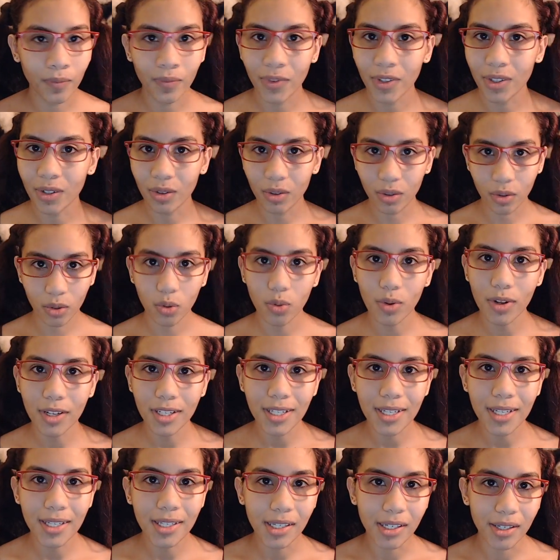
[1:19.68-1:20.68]
20
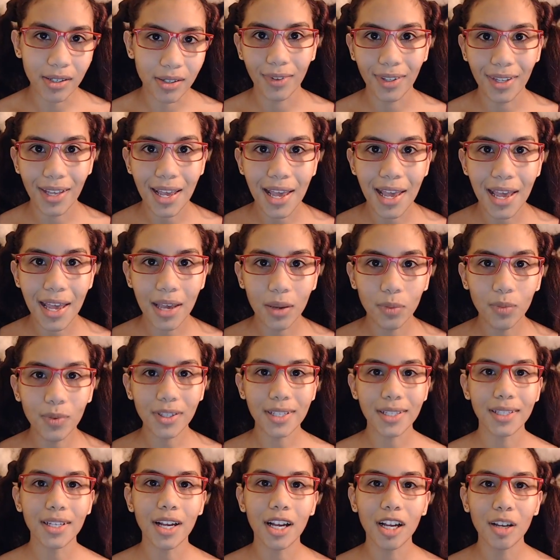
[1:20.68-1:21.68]
years. And what this
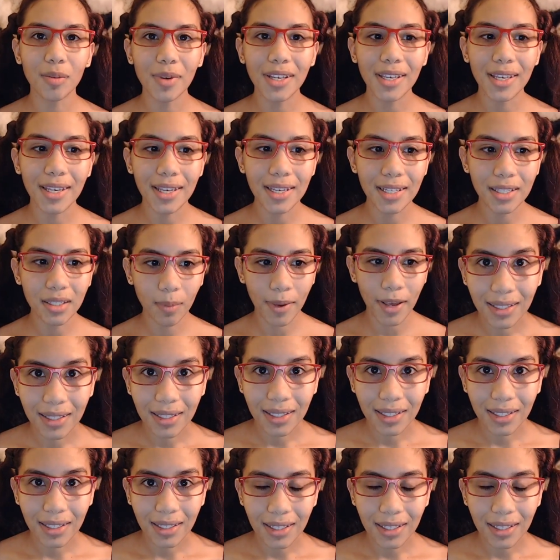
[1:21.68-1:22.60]
comic is about